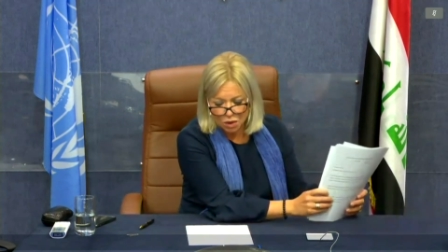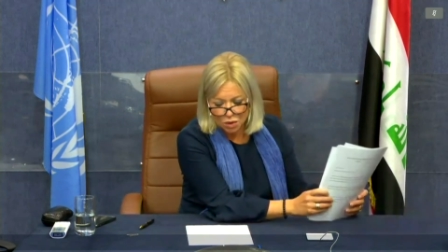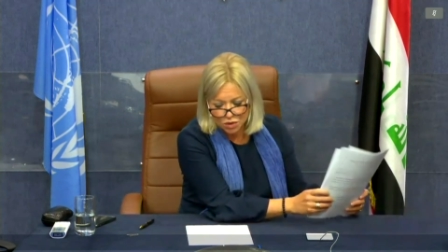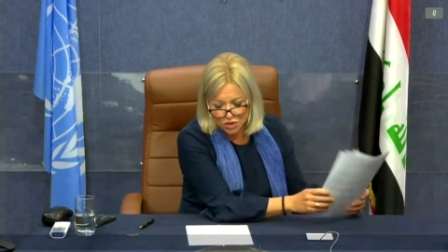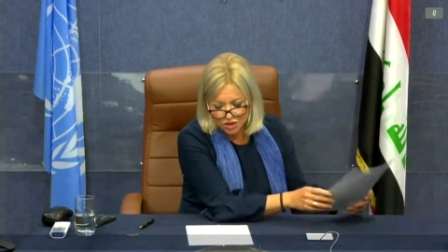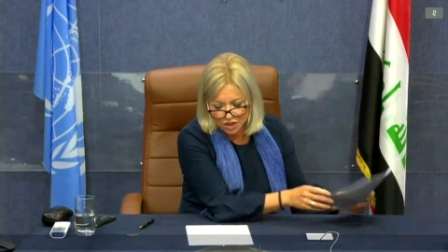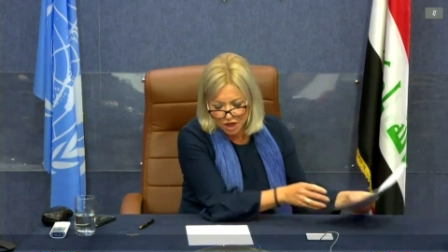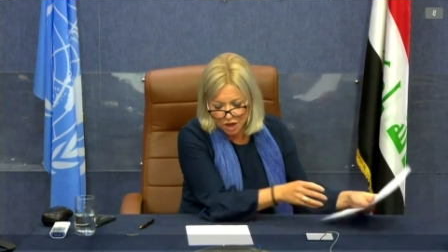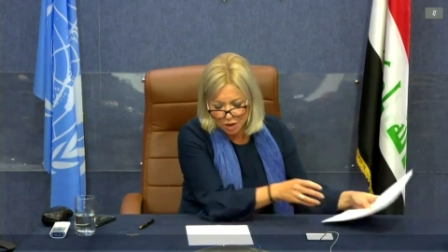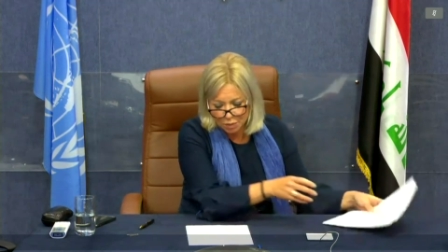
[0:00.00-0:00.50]

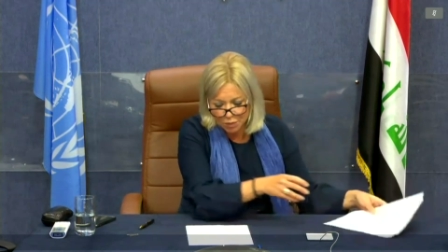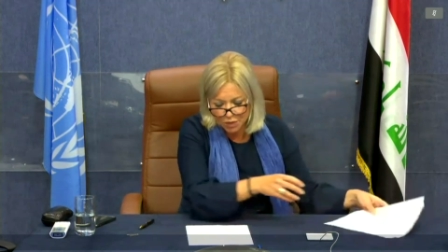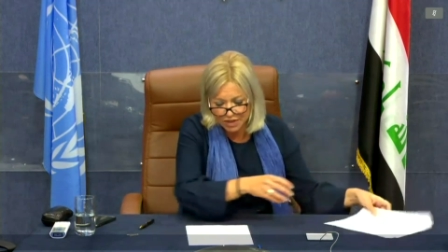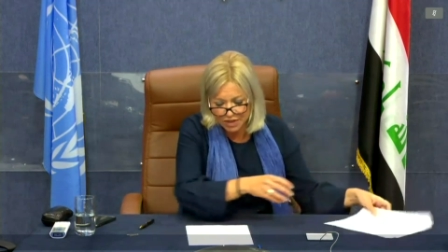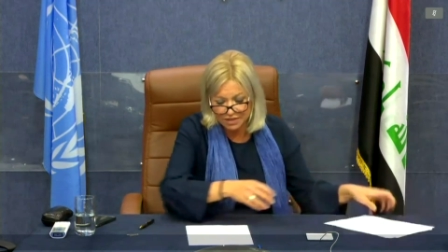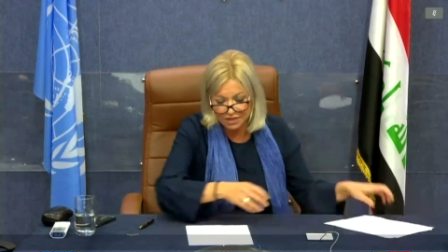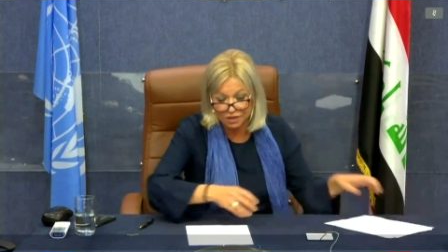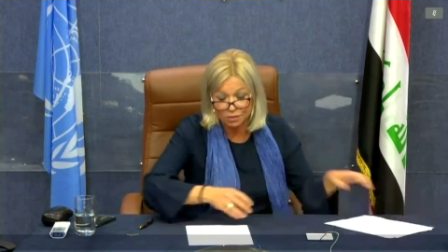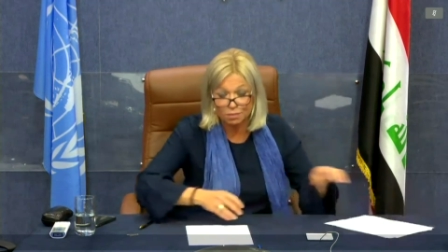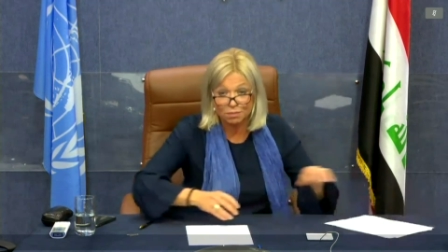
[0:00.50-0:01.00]
whose calm
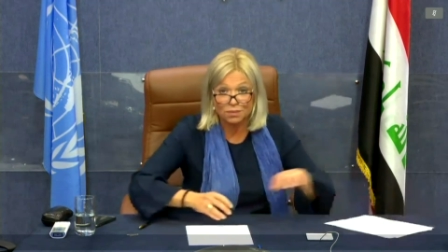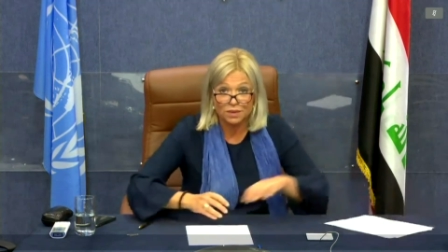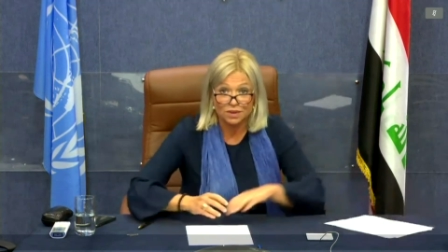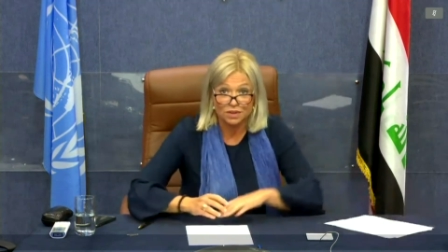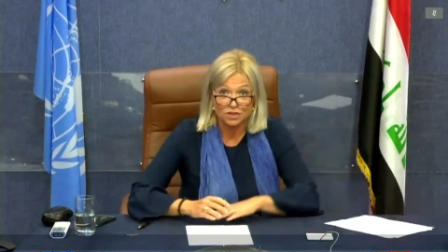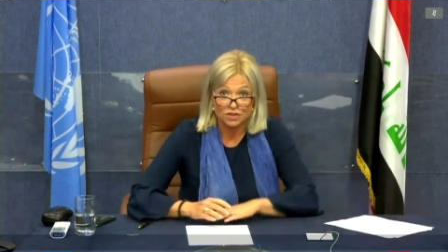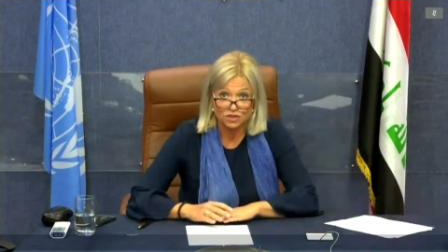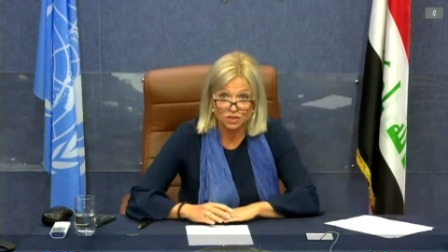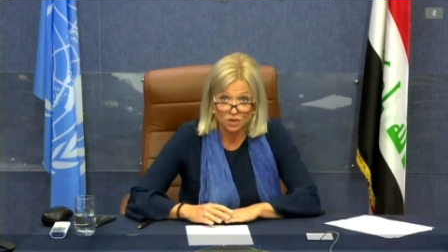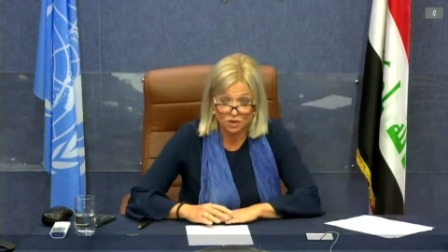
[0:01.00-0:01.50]
wisdom
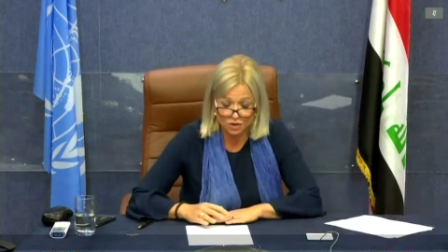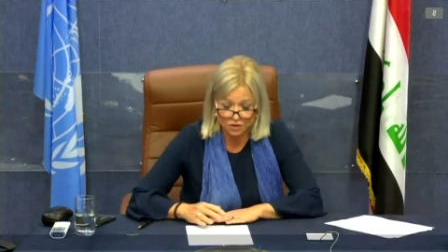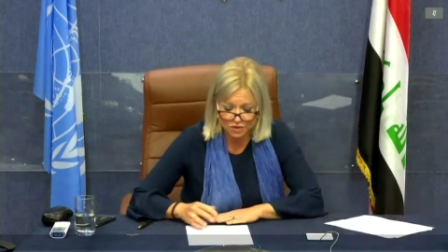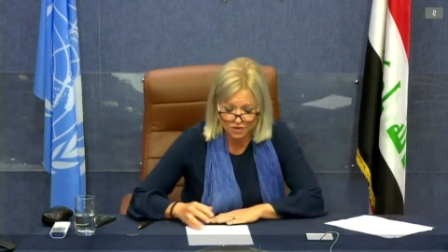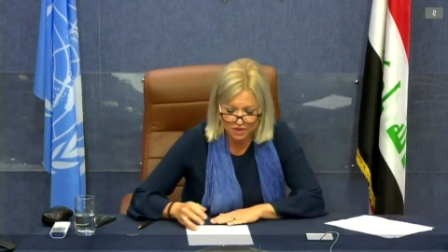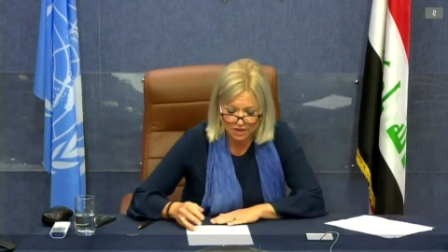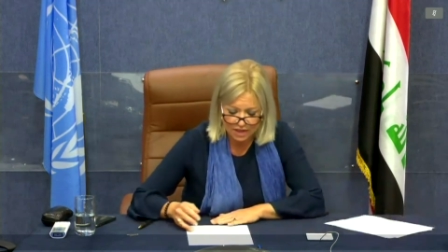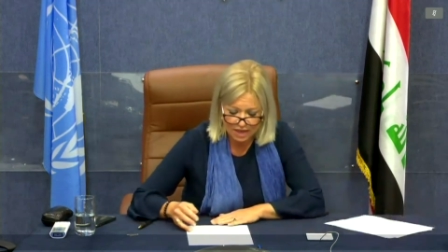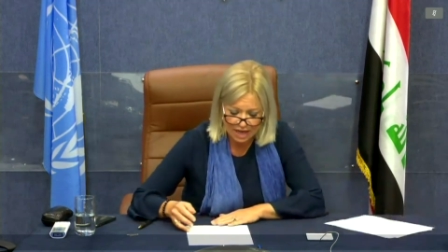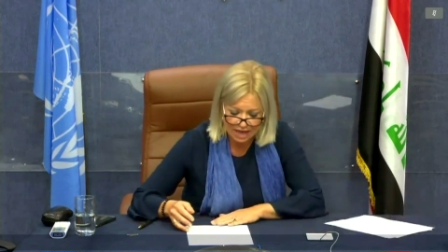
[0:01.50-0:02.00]

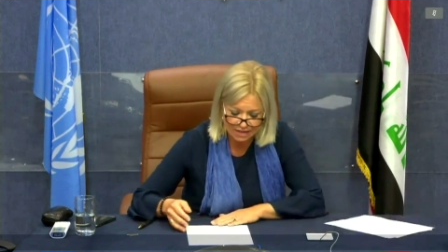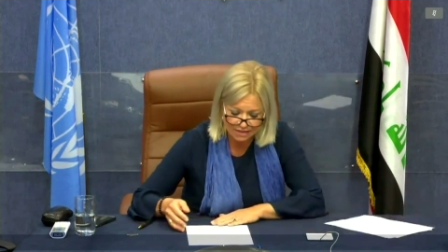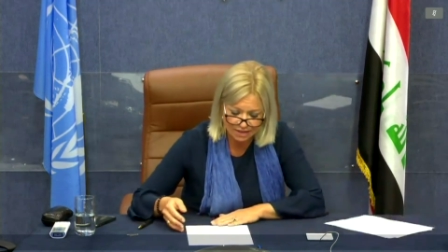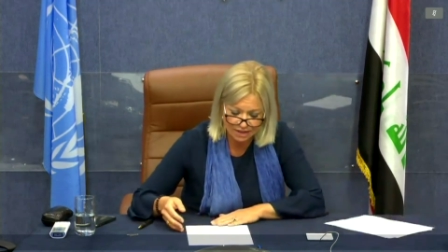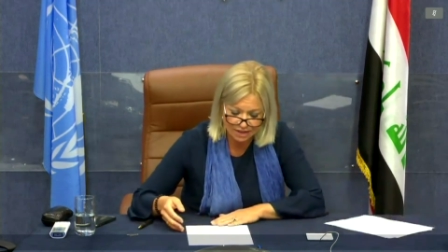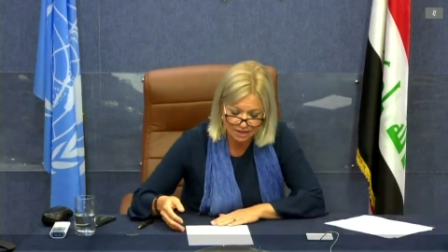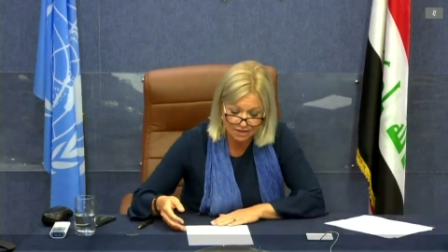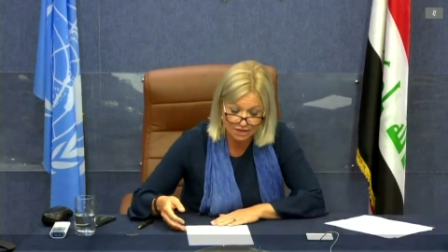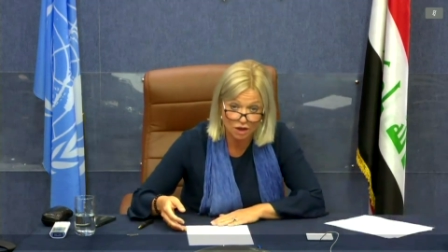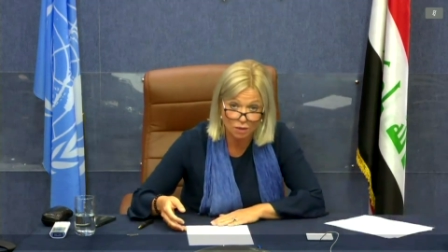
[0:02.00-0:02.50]
serves
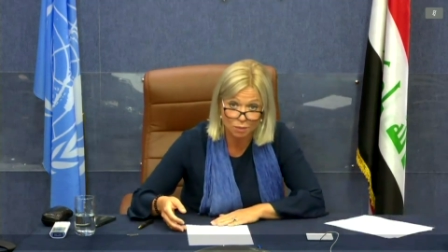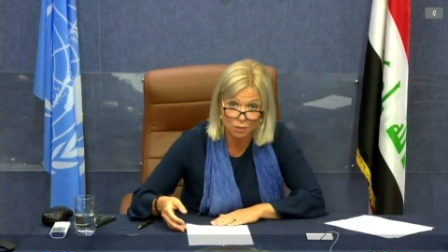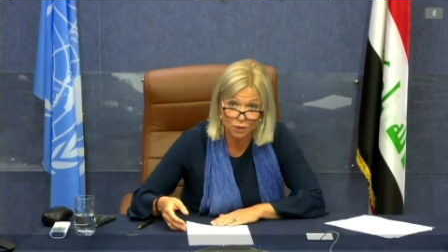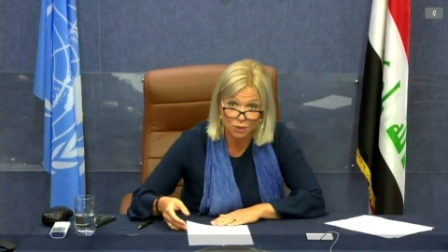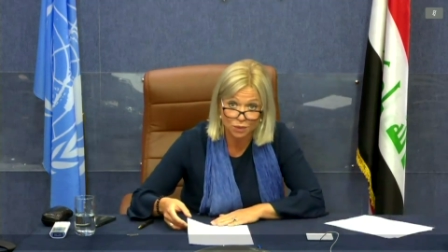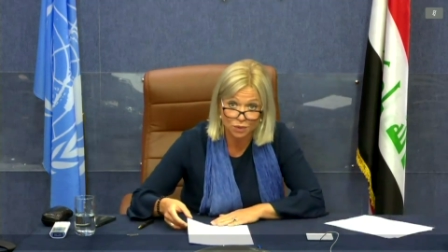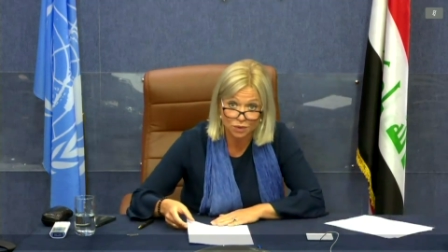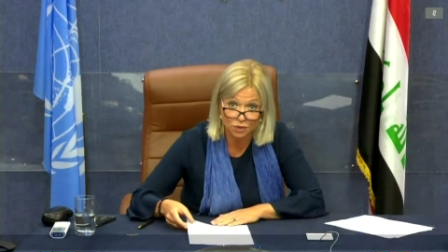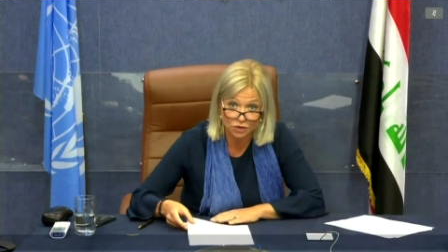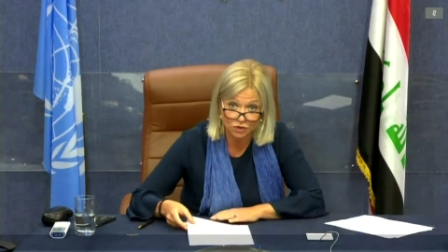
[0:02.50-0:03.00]
as an
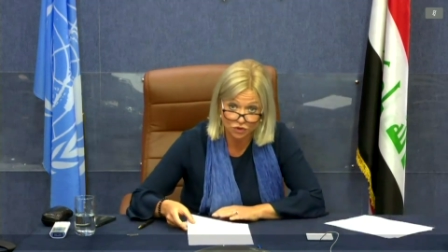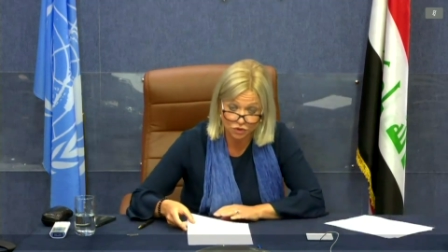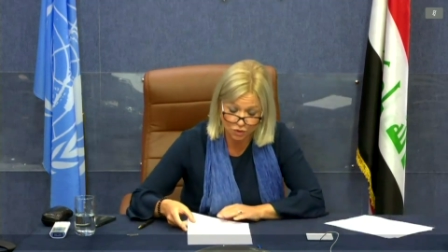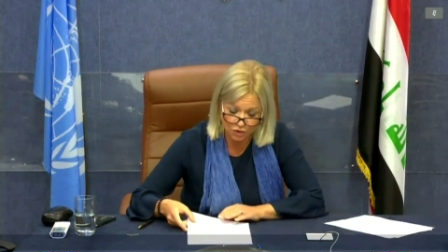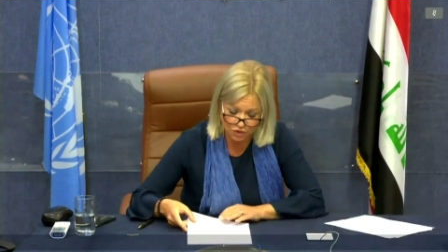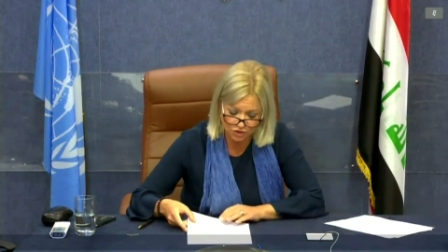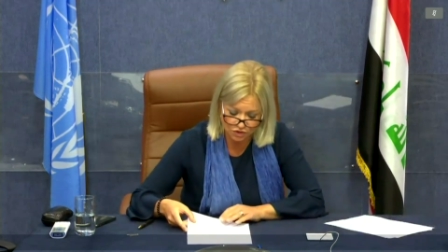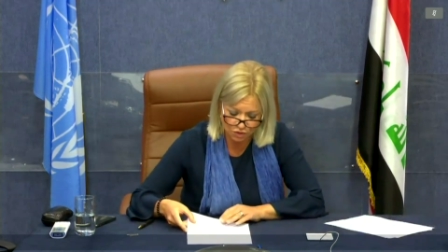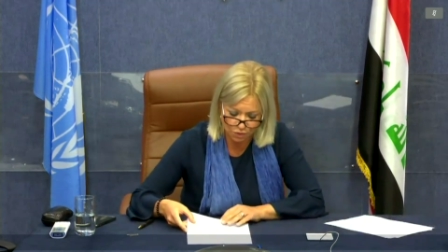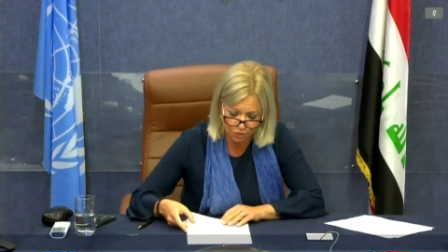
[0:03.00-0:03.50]
example
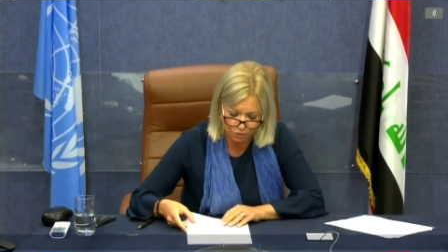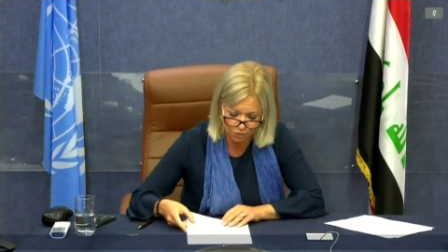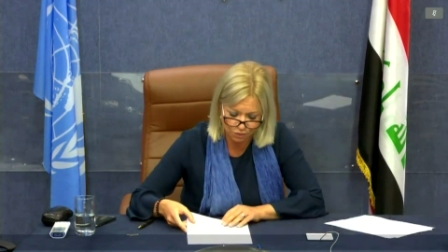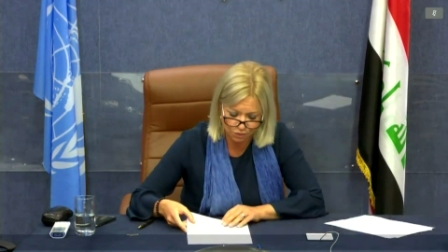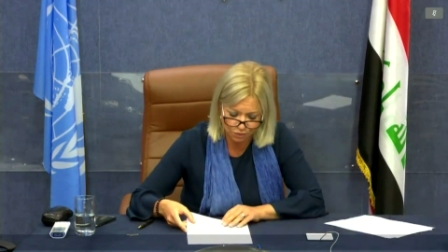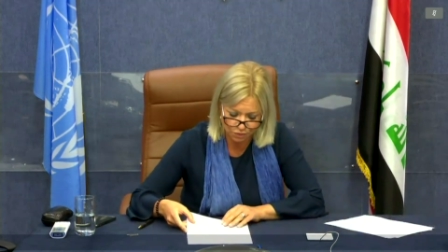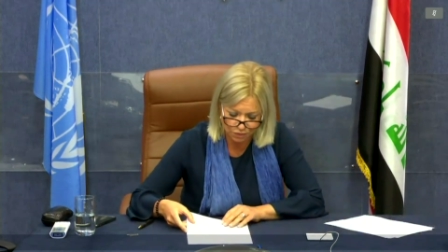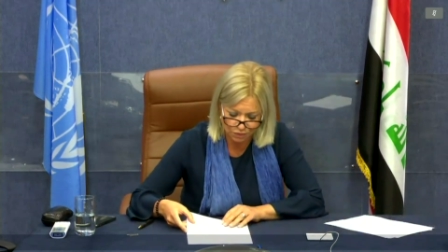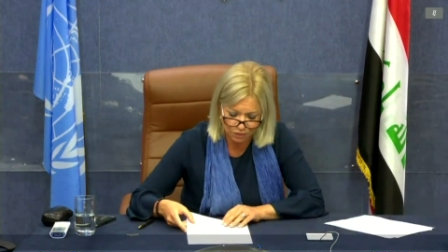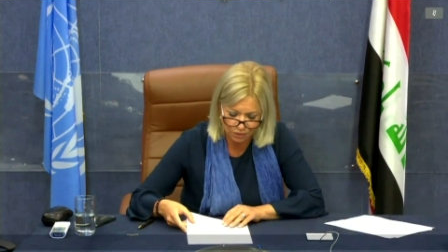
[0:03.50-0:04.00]
to us
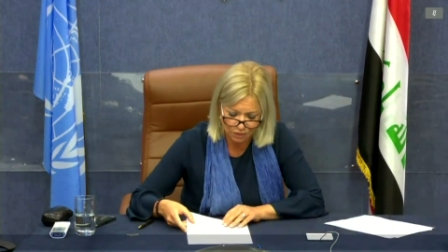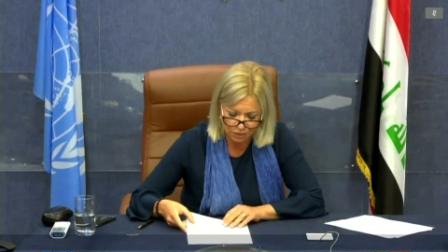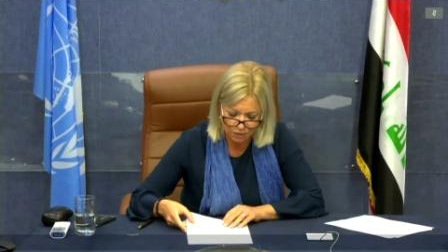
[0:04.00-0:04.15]
all.